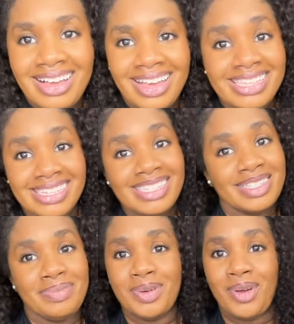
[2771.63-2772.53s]
It's easy
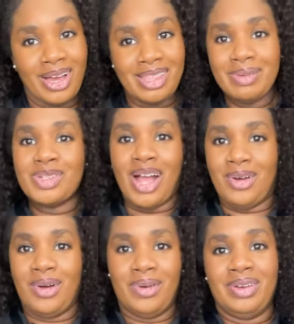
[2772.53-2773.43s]
to put on. Let me try it
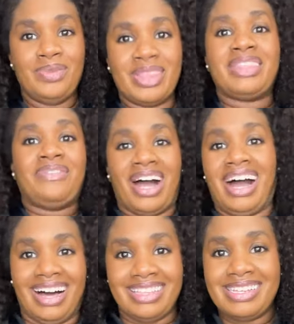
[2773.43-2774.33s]
on with the
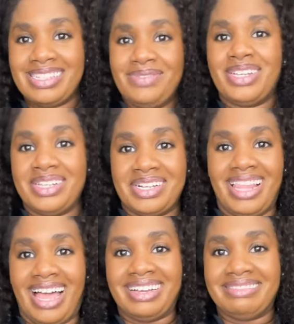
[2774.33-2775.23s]
Faja. Let's see what it look
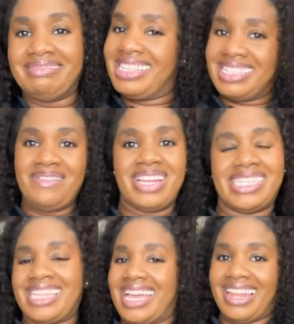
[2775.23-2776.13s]
like. Let's see what
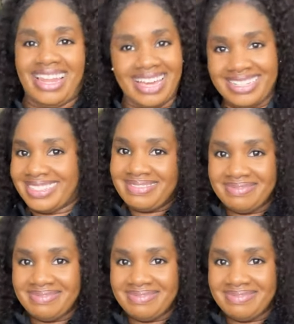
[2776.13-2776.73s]
it's looking like.